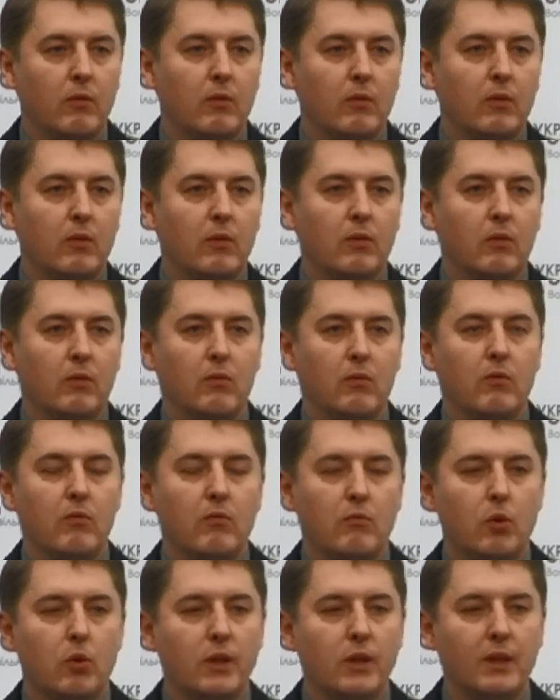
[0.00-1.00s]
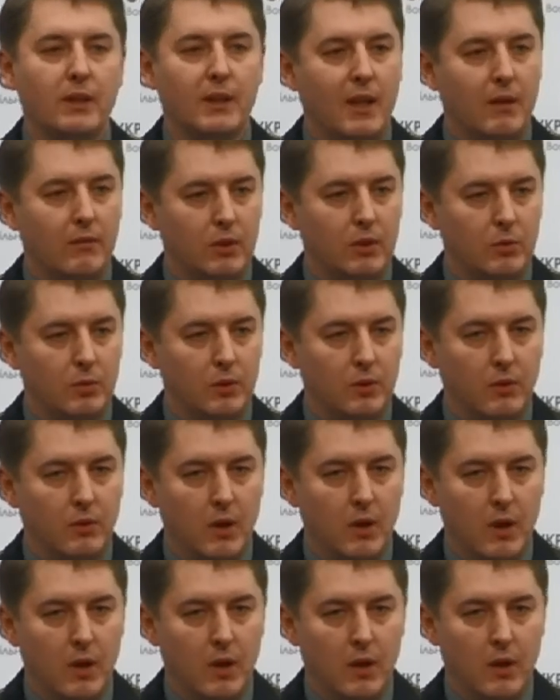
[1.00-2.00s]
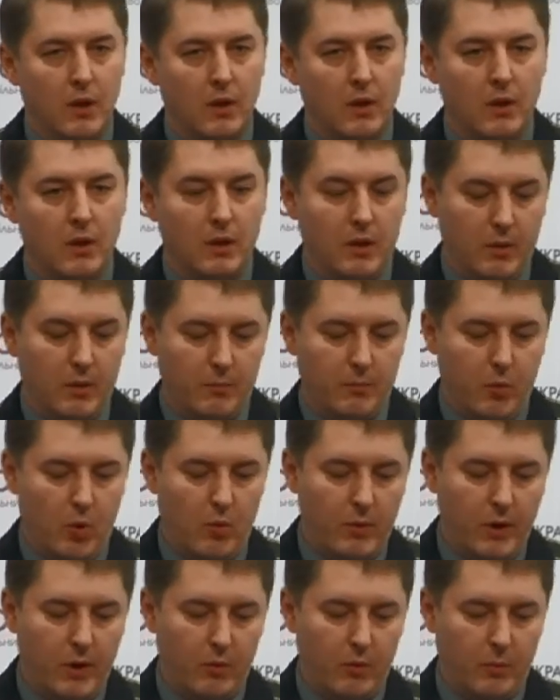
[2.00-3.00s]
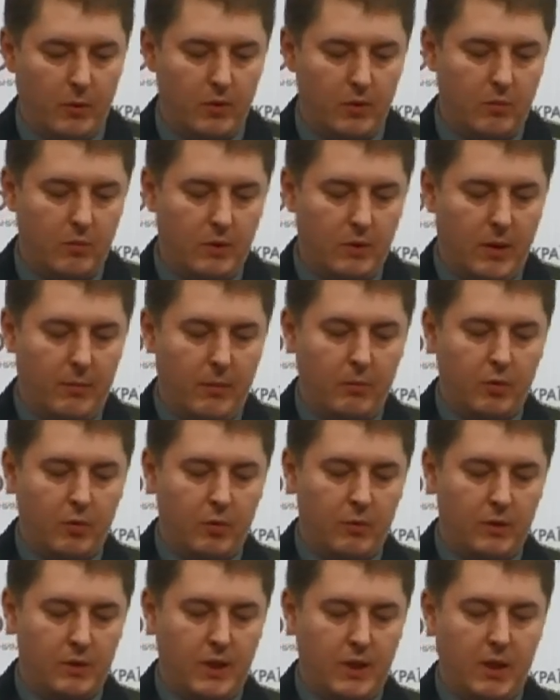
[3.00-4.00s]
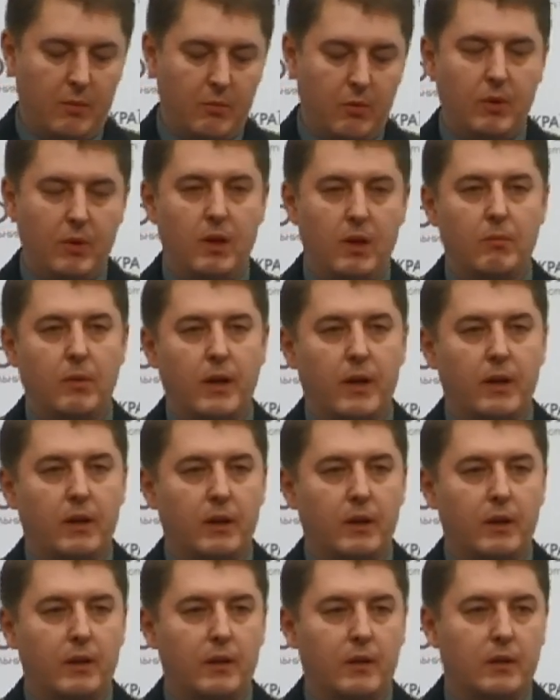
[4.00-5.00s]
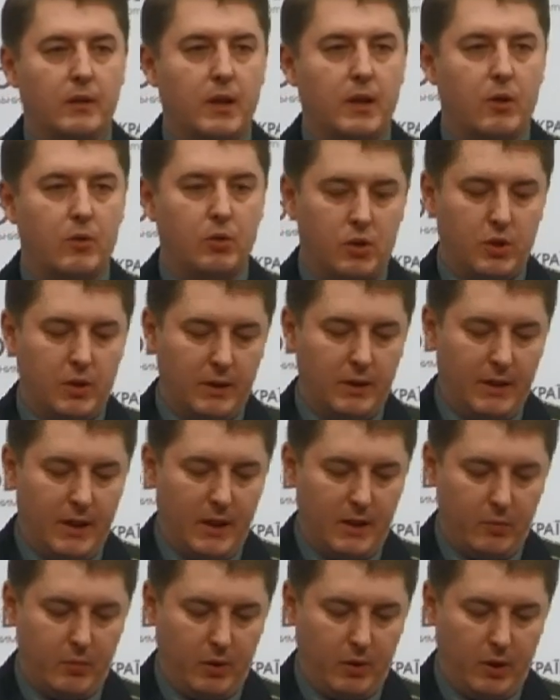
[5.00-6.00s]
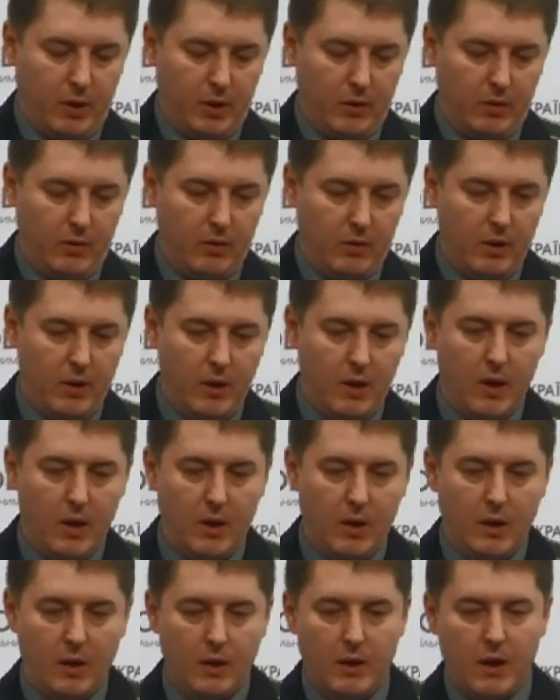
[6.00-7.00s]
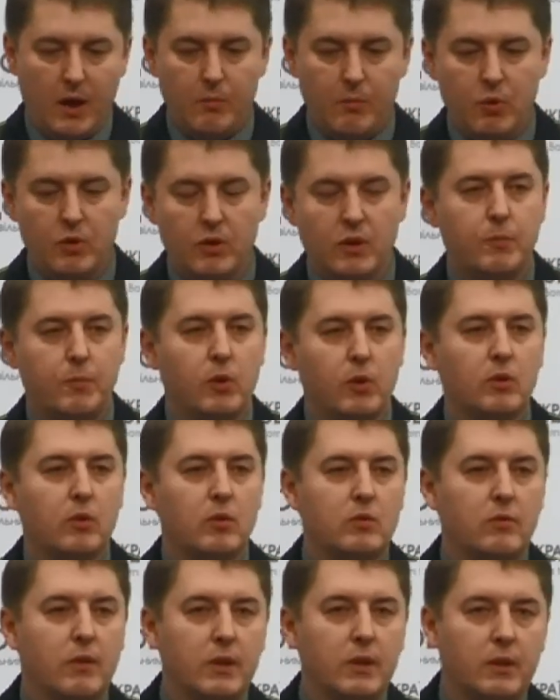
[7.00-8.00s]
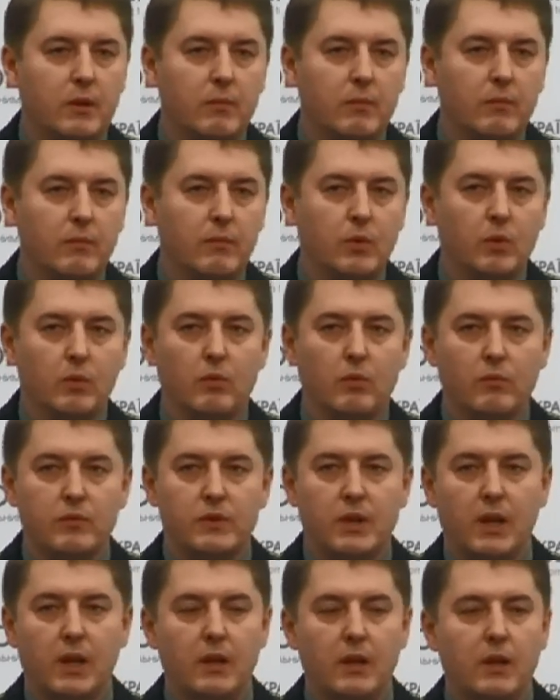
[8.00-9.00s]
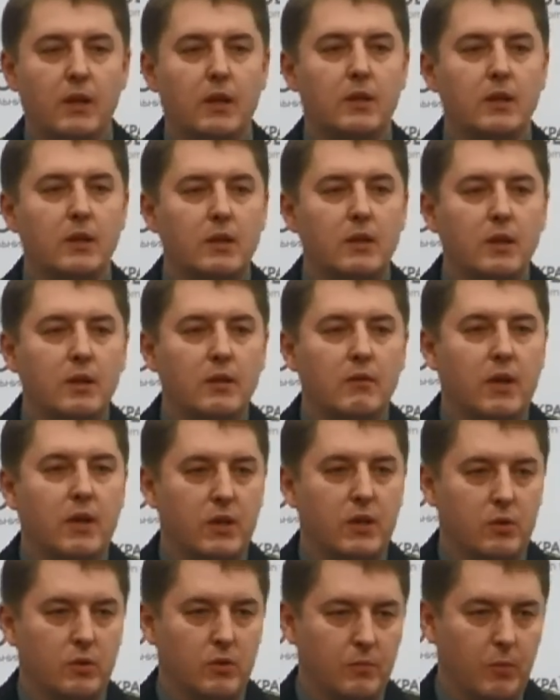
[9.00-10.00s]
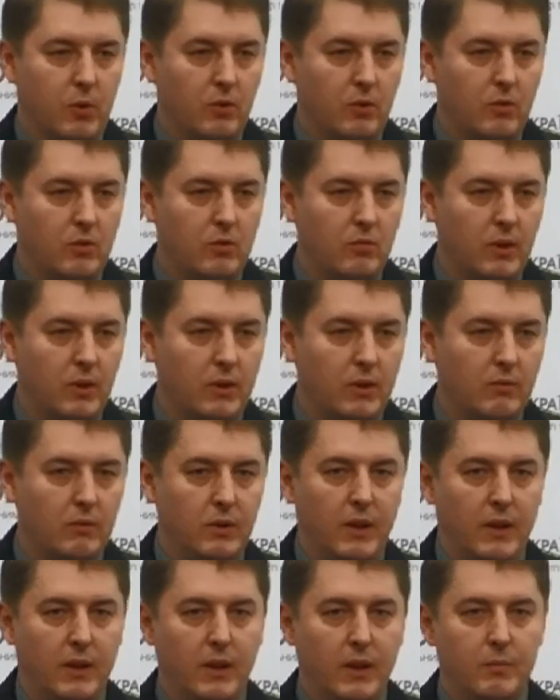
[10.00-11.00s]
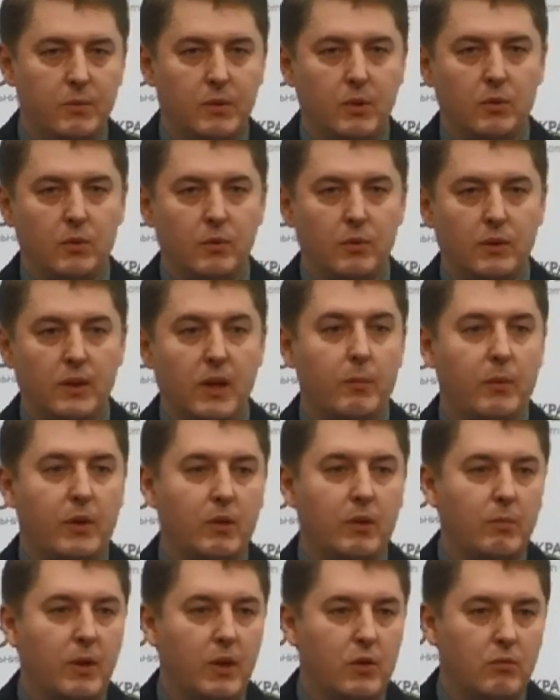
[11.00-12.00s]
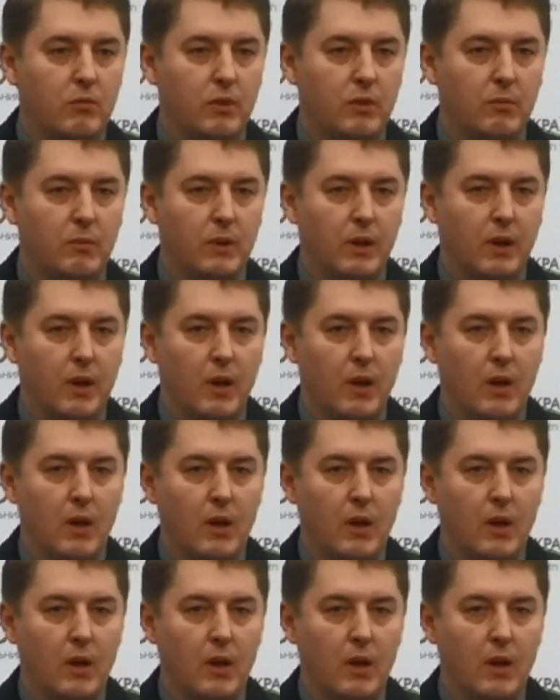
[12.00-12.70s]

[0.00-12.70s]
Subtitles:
But maybe militants have their reasons why they don't deliver fire there. And we know the situation also about Mariinka. The situation is volatile there. It's very difficult to forecast the situation.